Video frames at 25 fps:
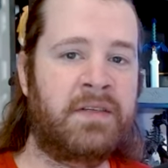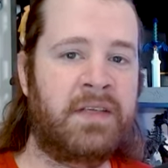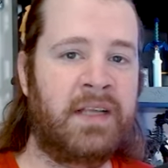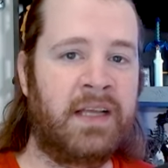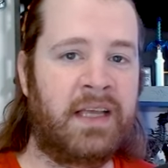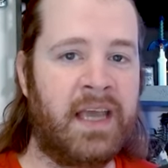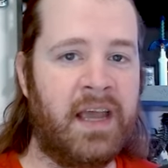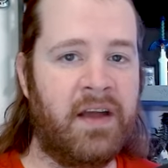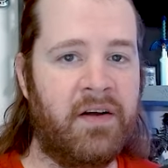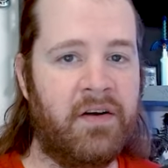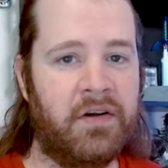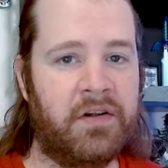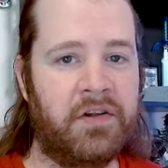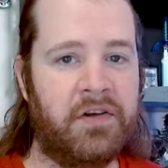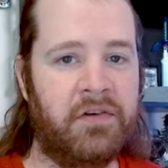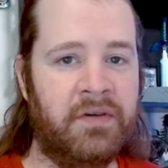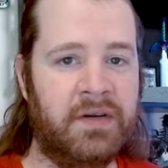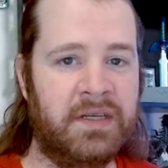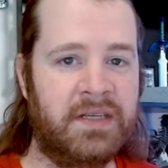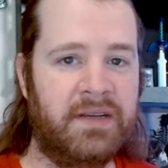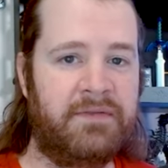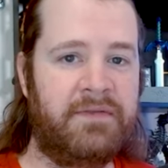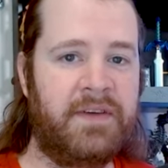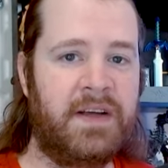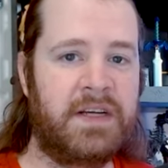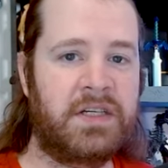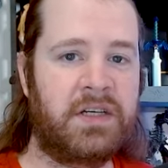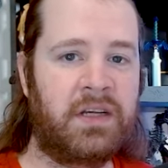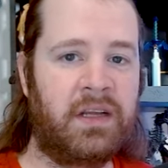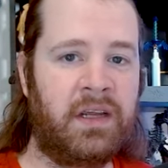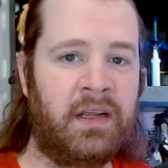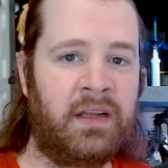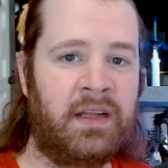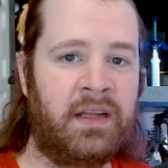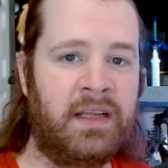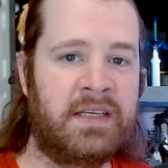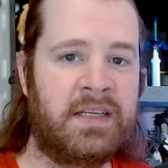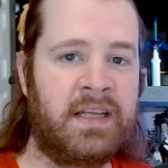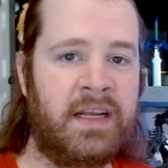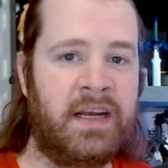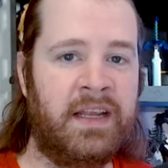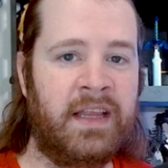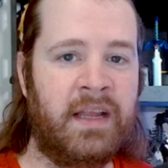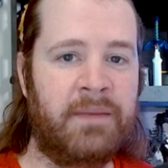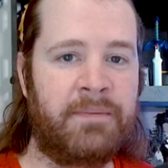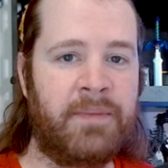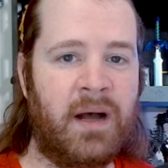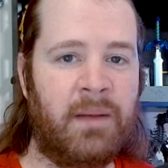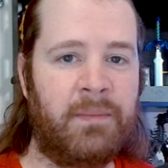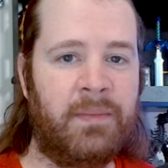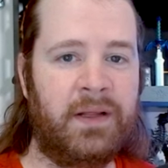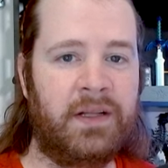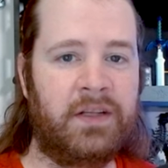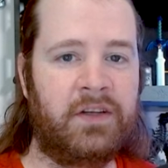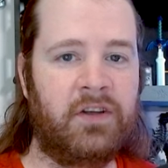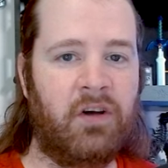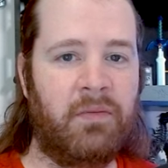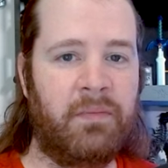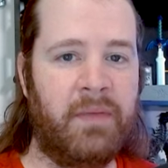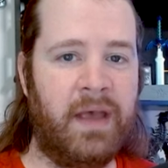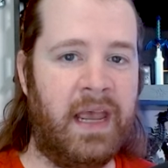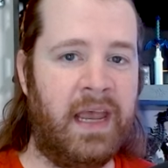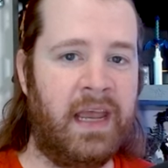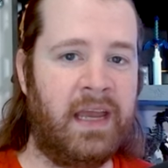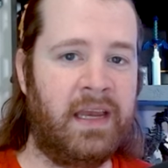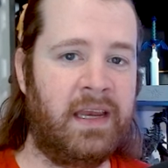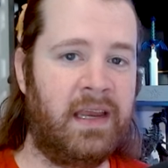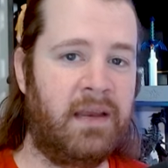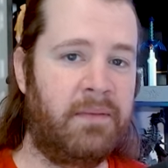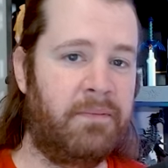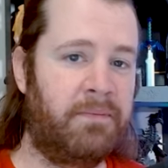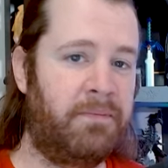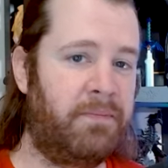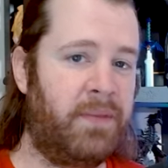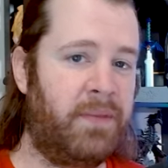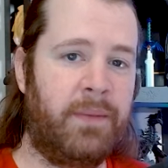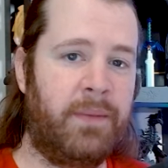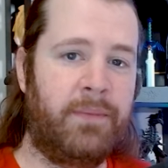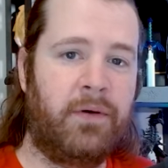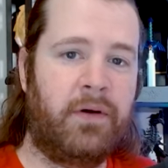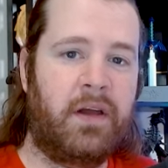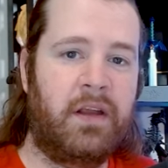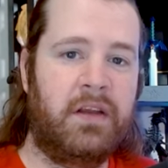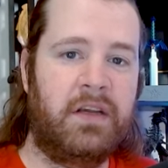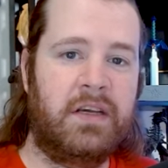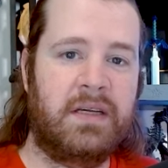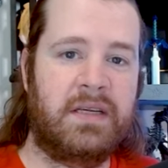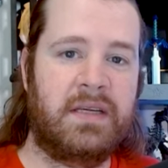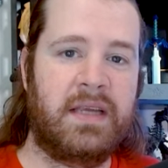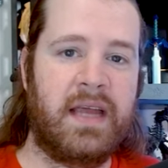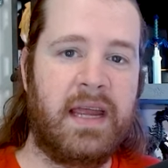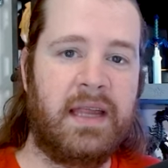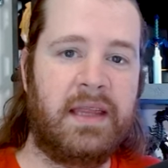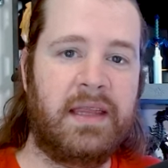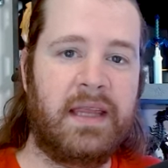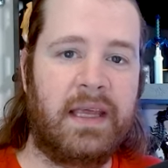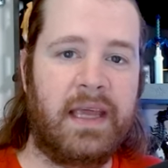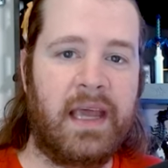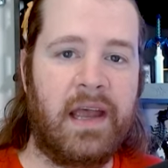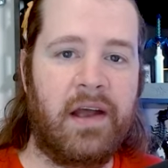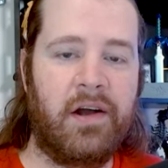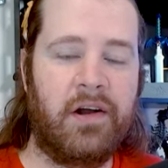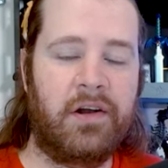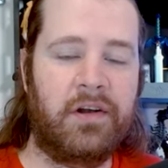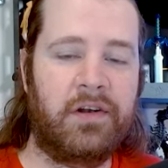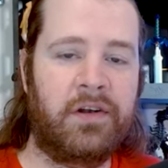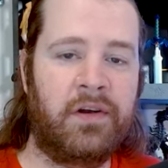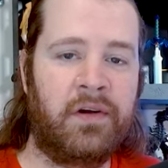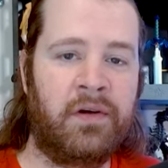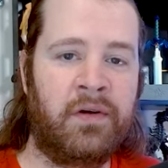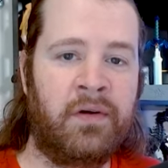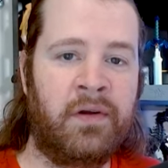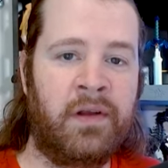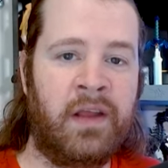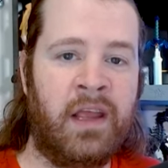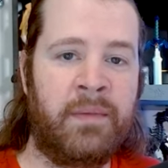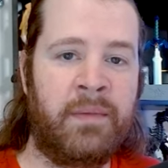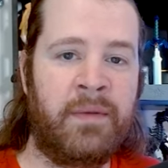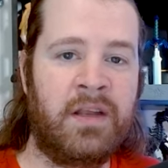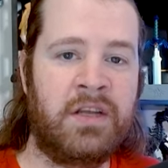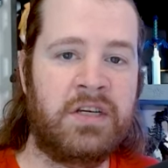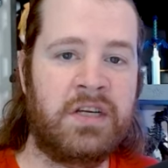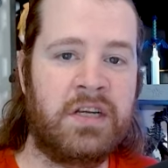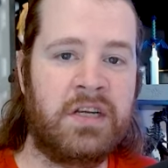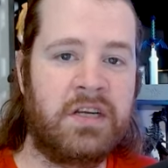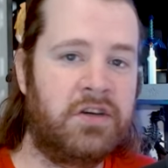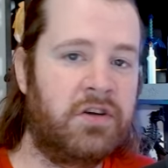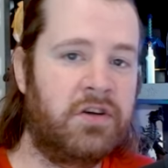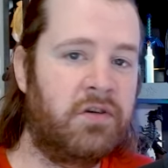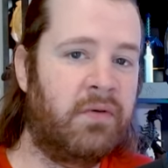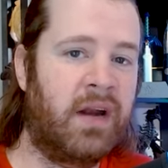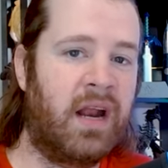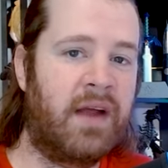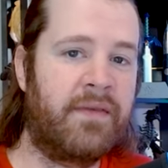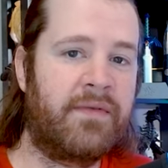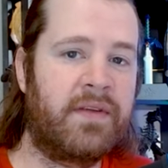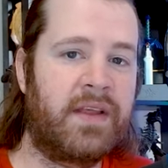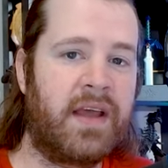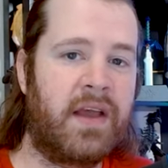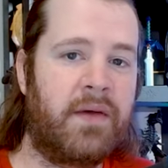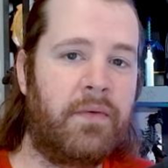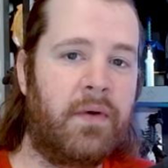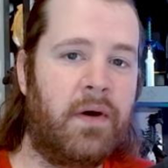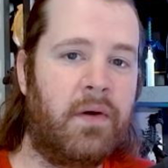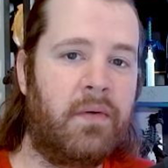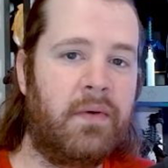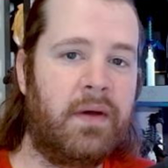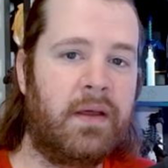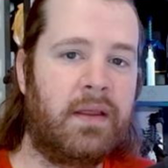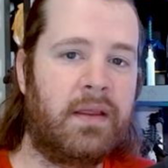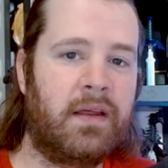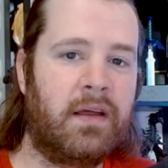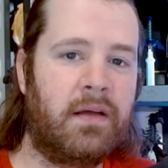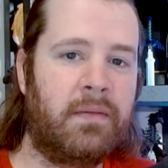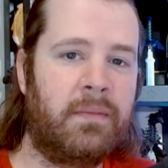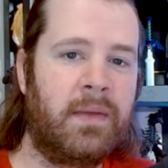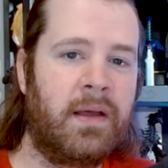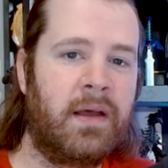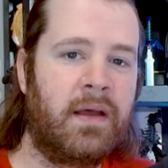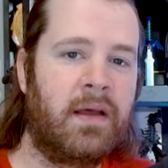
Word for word: the character, is officially listed in the public domain, and people can just take the character image and do whatever they want with them.